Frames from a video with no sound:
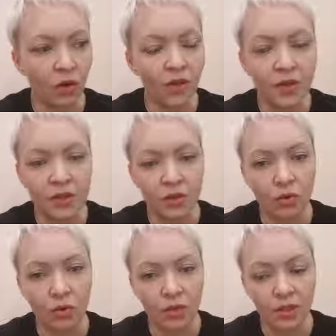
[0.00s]
all this
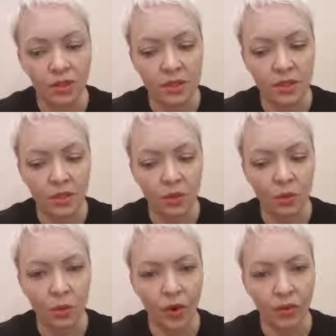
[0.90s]
course is
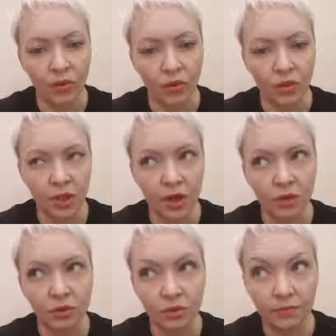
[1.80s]
well thought
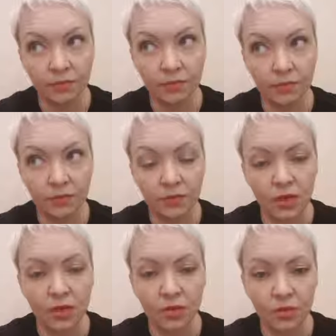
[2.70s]
out.
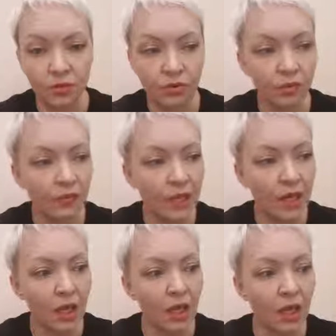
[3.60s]
It's true,
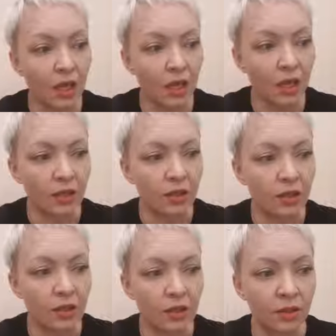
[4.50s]
and
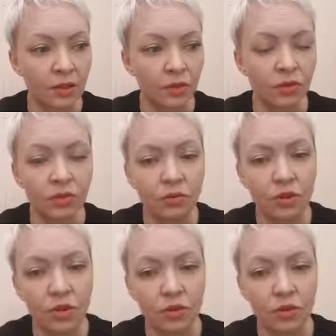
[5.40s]
you don't